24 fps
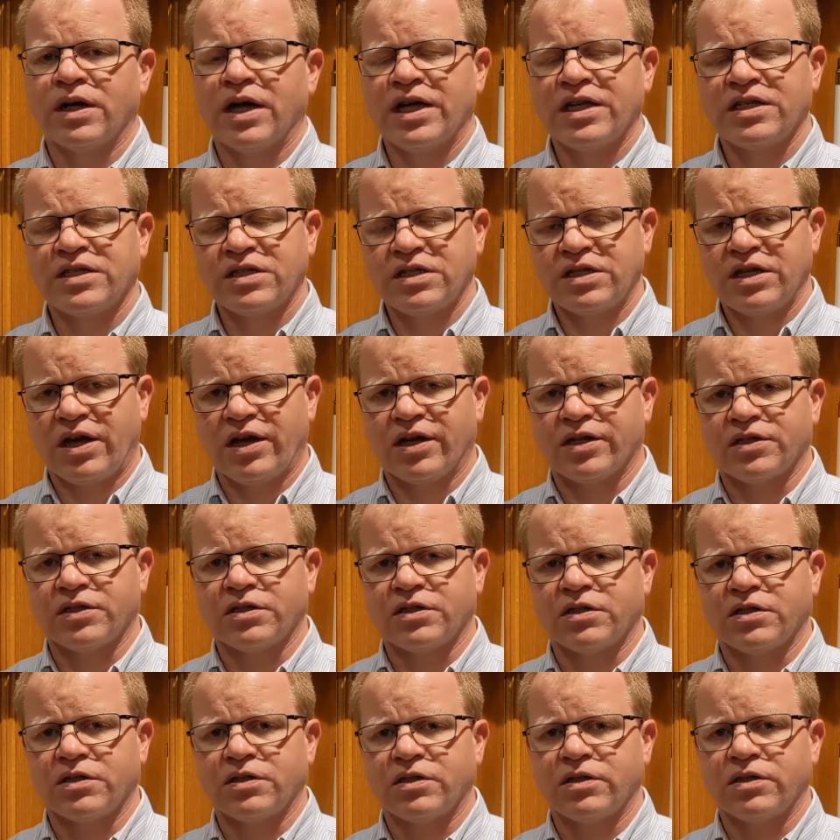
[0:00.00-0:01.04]
as
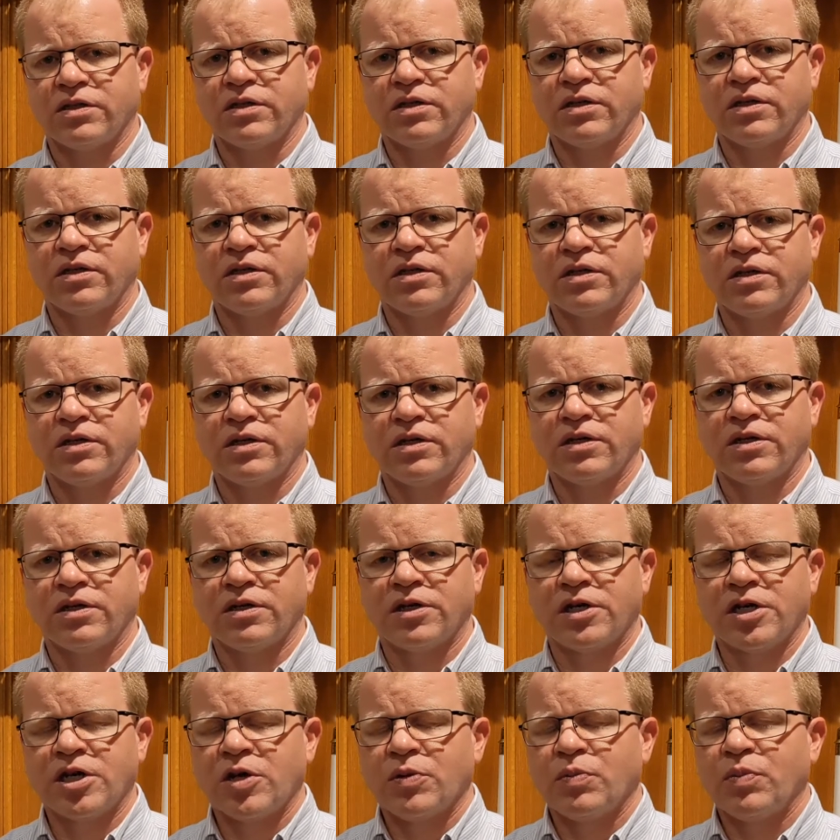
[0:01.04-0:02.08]
dust.
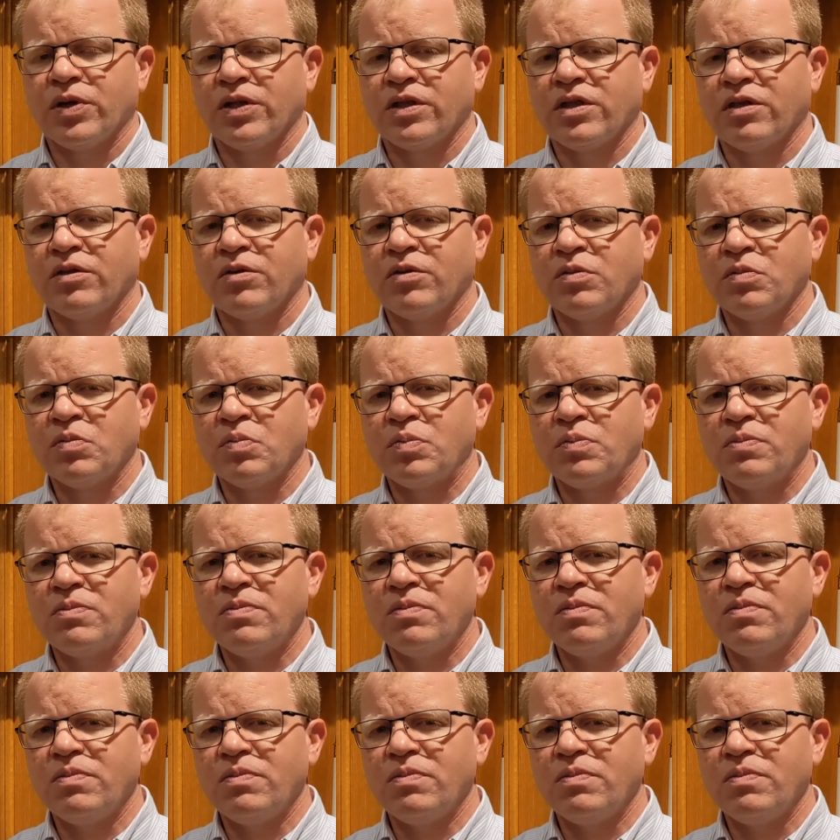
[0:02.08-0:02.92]
But the